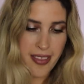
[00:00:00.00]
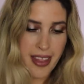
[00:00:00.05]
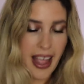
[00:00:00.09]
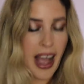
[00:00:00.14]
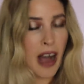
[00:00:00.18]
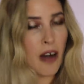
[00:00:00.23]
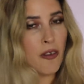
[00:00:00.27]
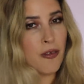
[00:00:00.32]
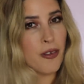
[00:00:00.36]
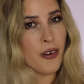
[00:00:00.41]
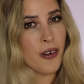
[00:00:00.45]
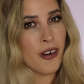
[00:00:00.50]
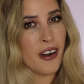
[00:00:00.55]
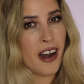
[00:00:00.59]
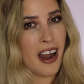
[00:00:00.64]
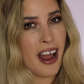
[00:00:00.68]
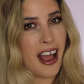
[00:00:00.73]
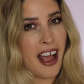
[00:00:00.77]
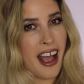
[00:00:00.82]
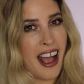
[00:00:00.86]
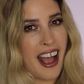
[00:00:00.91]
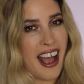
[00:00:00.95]
Now
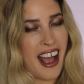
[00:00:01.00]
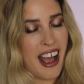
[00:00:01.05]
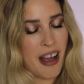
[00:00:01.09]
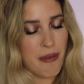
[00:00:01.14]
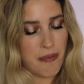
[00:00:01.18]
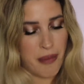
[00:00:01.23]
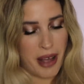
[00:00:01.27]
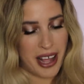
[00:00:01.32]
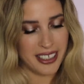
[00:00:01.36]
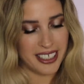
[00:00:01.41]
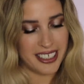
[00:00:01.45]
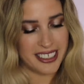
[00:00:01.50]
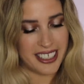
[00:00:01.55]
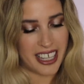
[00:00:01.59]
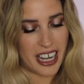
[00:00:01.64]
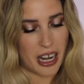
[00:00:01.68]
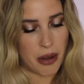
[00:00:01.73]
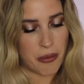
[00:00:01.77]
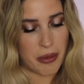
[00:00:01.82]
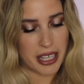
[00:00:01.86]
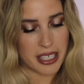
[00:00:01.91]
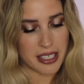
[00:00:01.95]
for a palette that
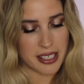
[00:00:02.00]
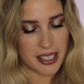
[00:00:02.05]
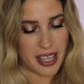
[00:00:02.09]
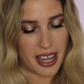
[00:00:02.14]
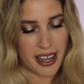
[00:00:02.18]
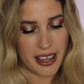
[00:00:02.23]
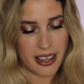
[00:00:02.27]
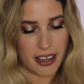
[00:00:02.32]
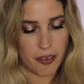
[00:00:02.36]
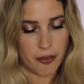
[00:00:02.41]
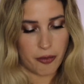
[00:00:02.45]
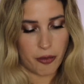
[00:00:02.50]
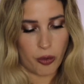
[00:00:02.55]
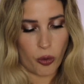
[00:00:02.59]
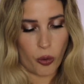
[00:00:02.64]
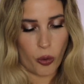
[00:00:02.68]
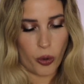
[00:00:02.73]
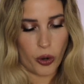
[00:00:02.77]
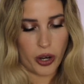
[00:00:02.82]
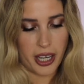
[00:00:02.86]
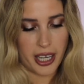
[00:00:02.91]
I'm excited for,